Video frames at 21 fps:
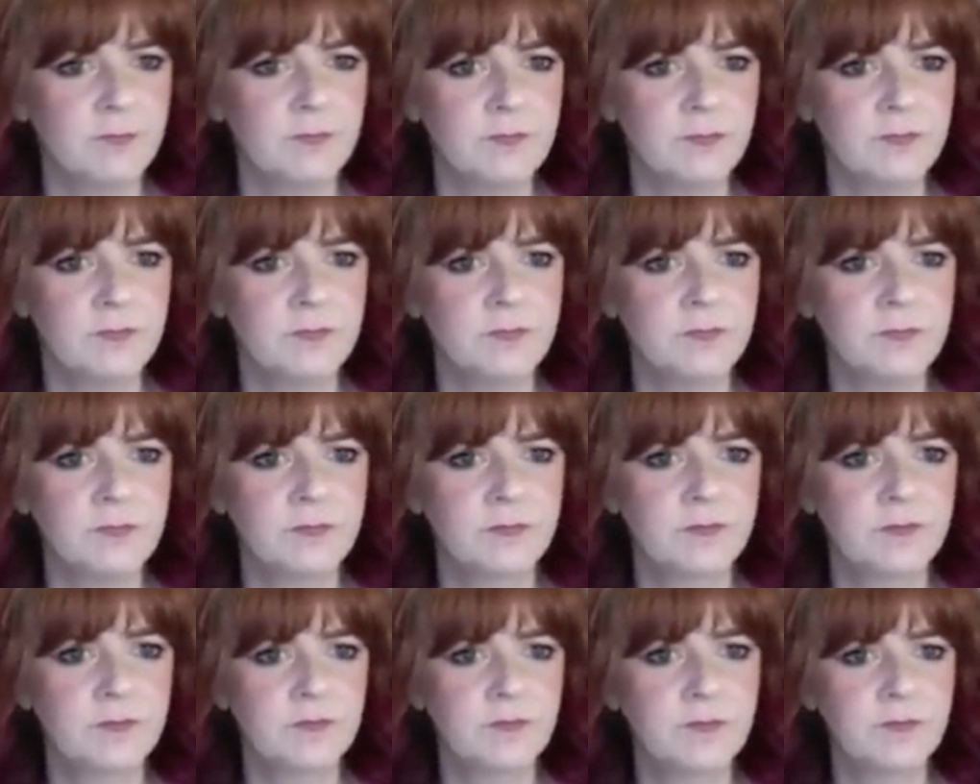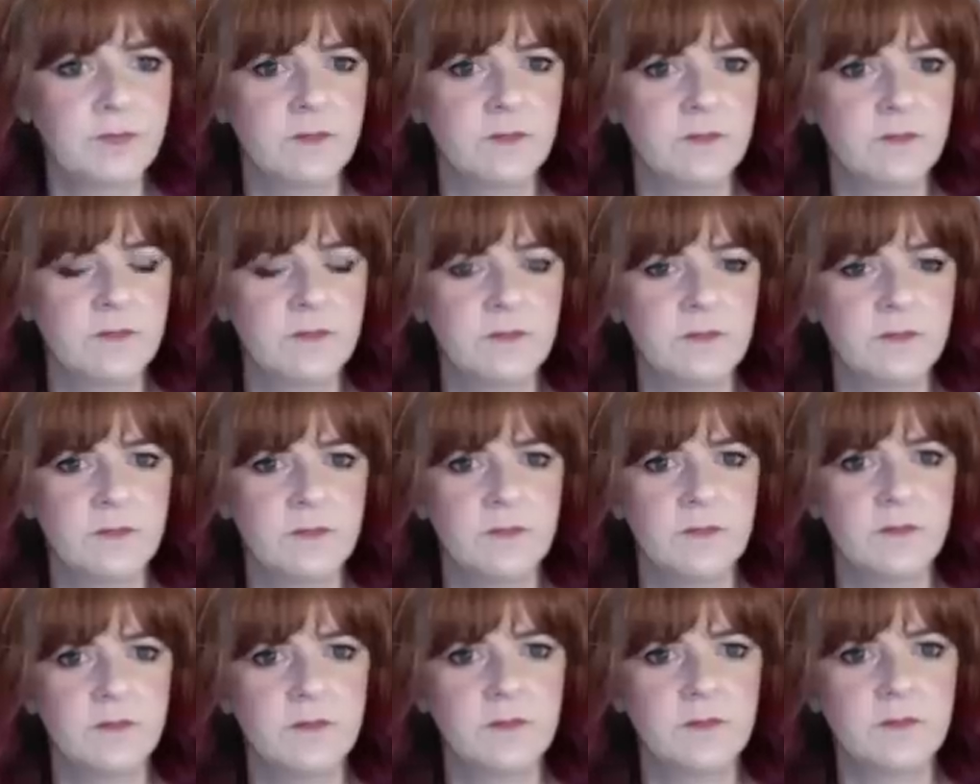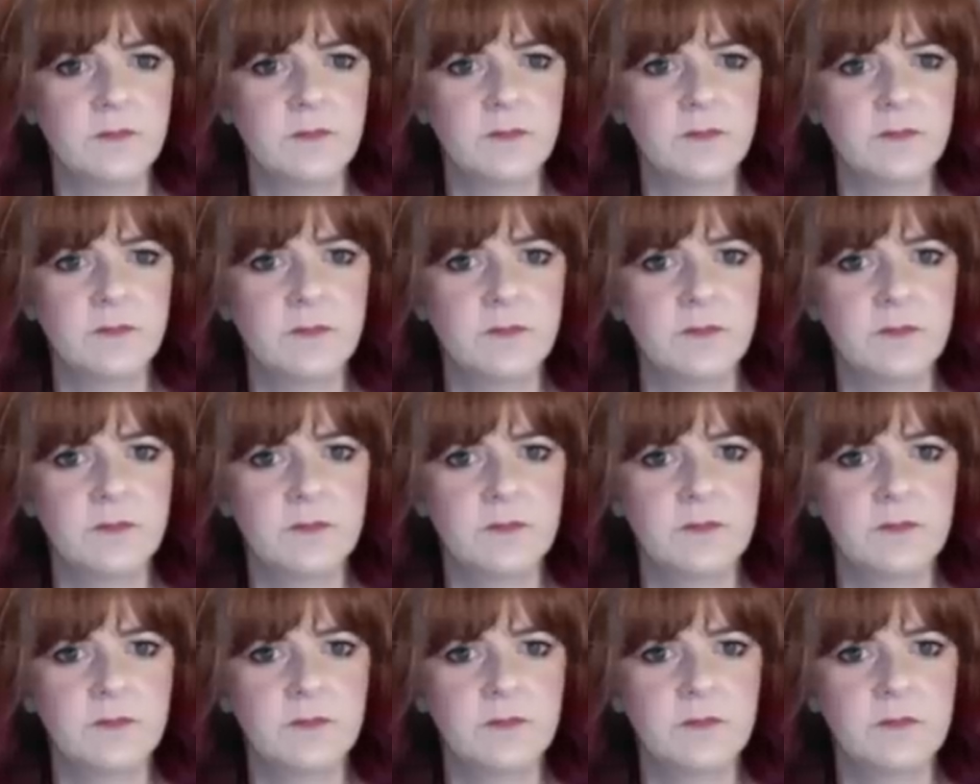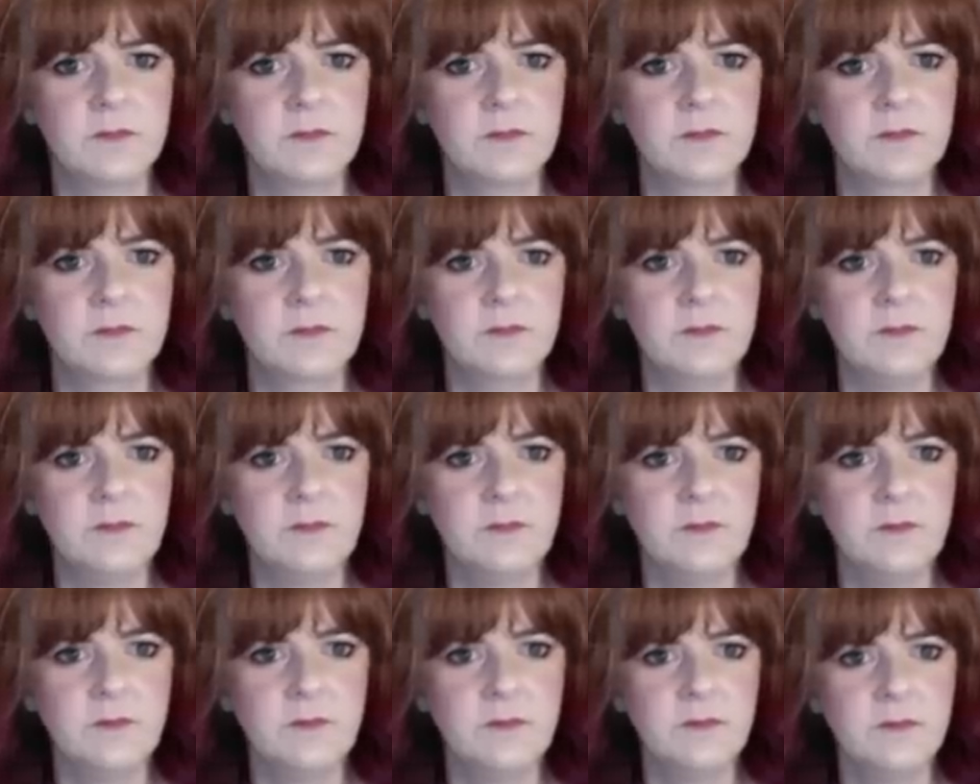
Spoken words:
(silent)